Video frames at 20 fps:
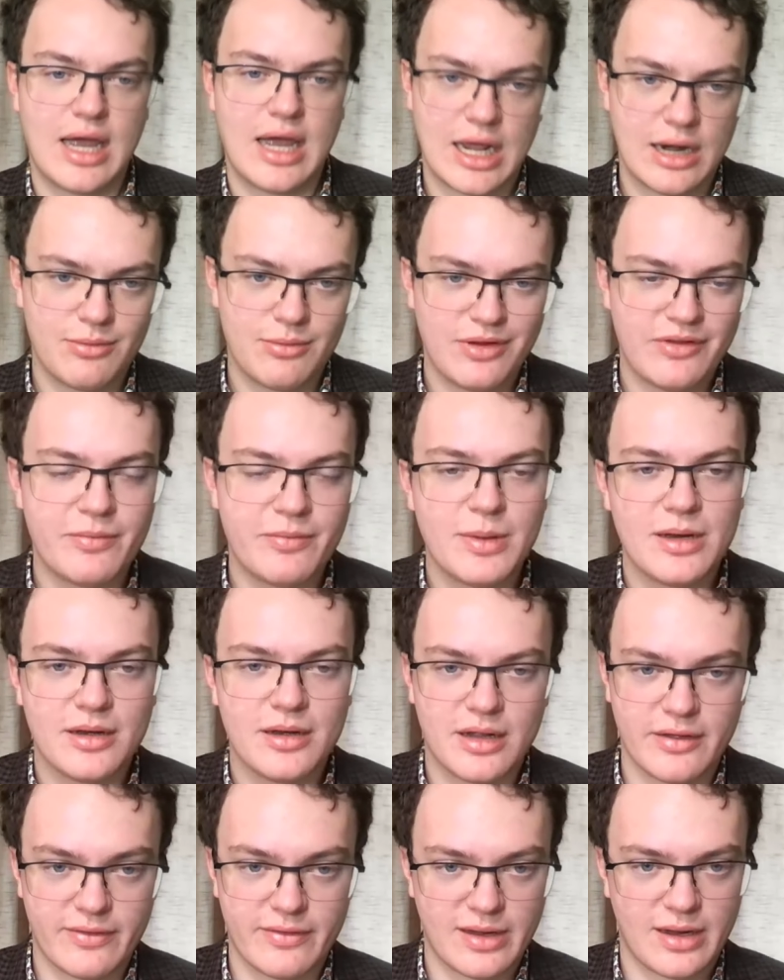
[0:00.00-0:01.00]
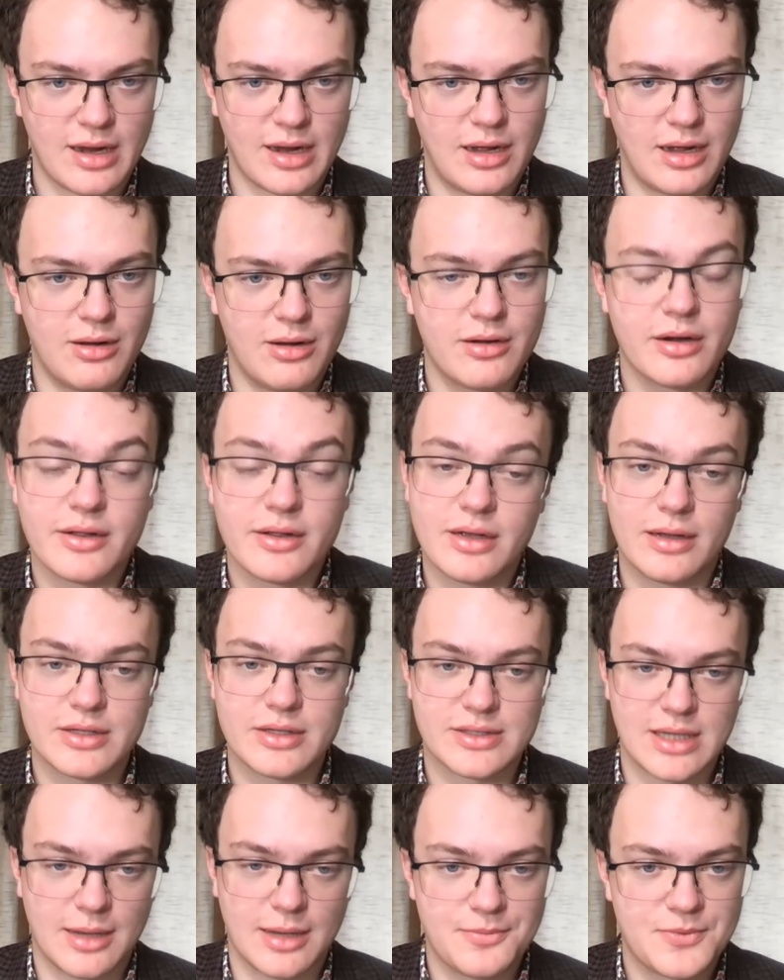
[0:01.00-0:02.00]
and we've been giving out
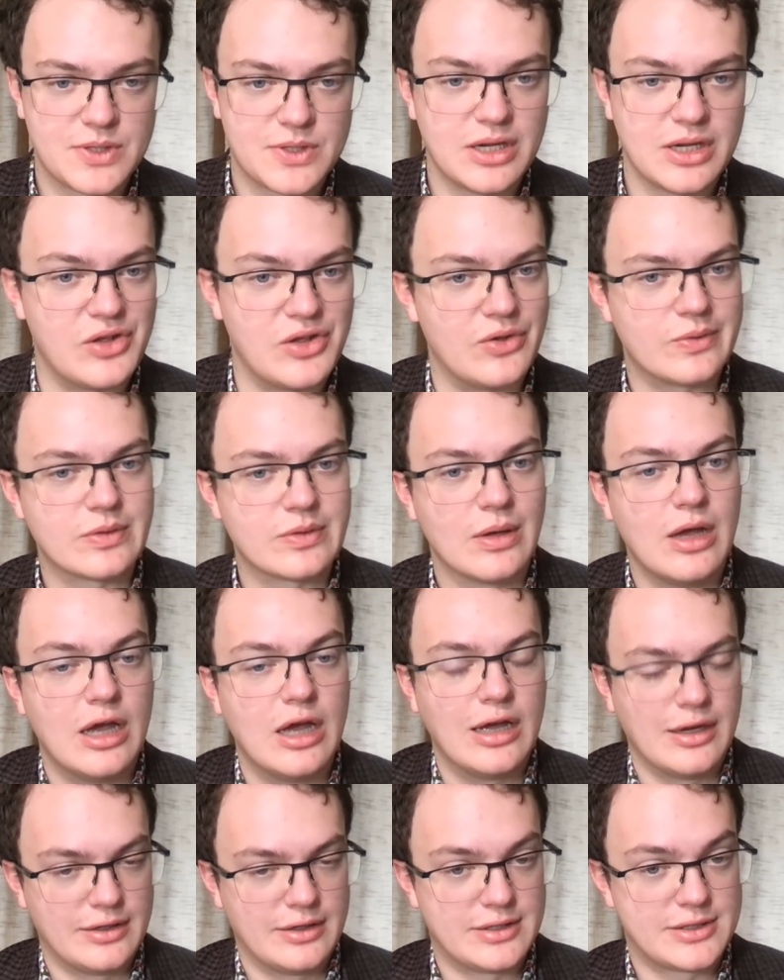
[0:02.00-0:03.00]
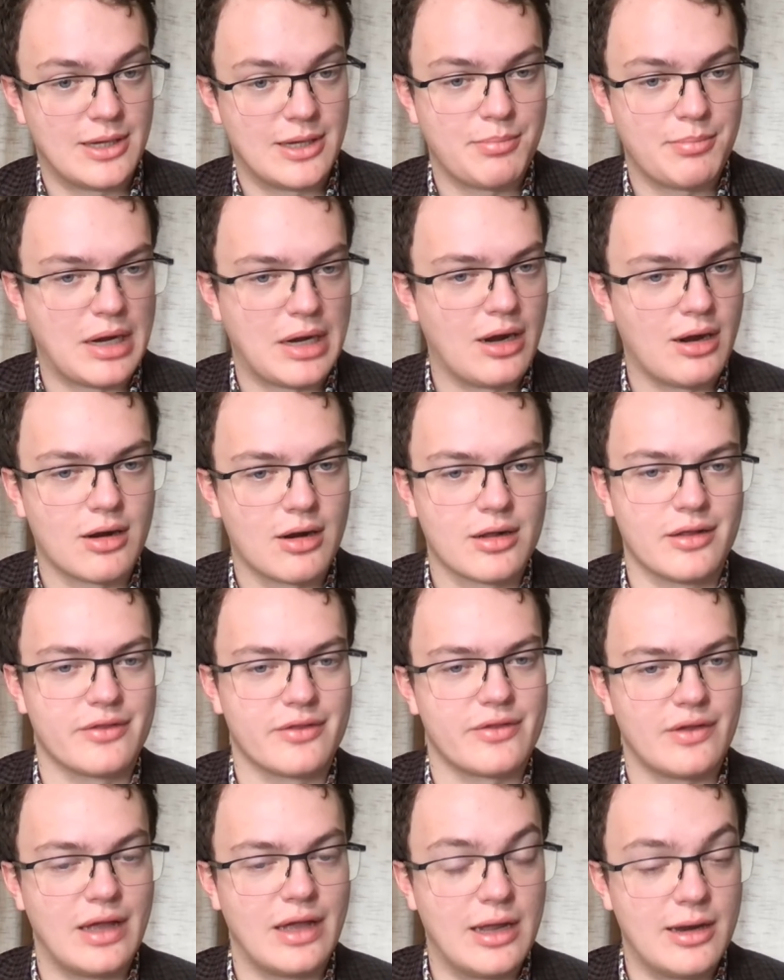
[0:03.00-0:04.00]
subsidies to some
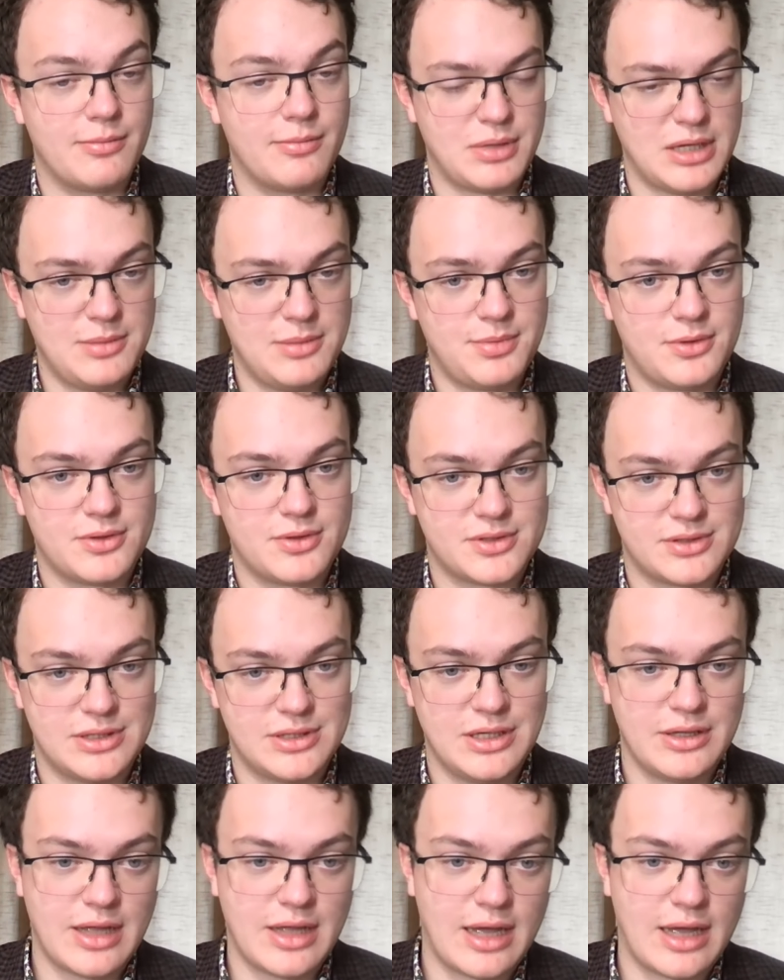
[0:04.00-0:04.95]
parents, and people see